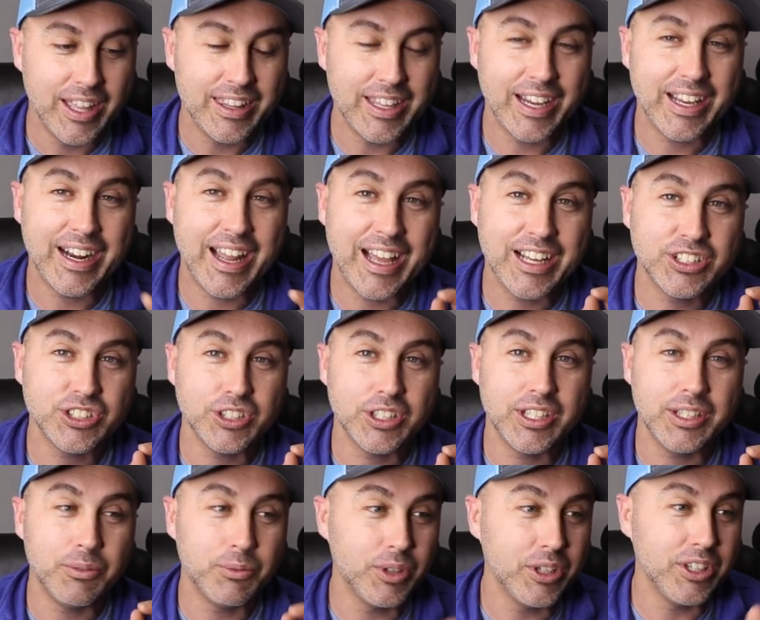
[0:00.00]
that can
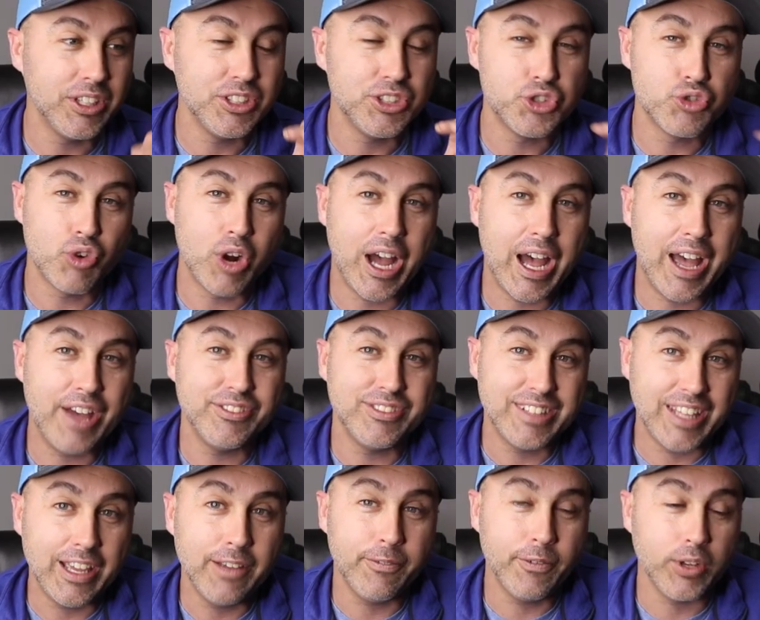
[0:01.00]
actually really drive
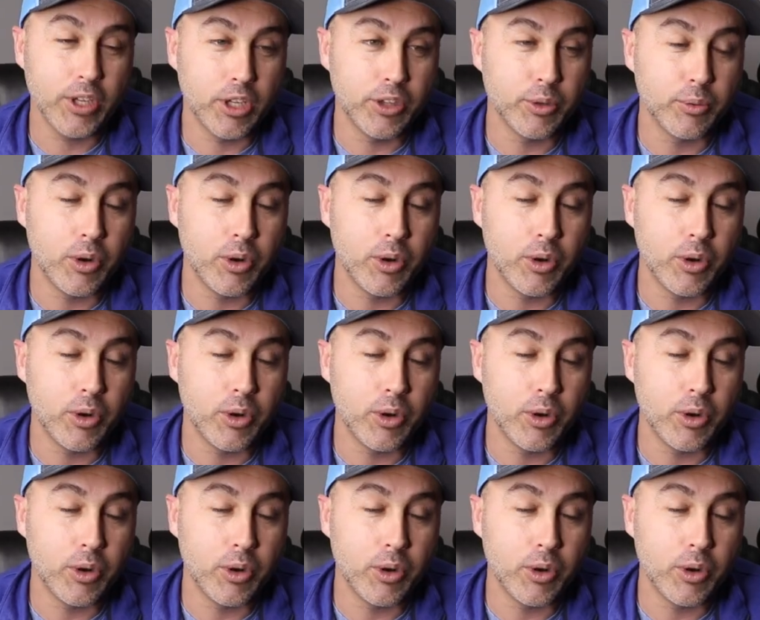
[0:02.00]
safely on the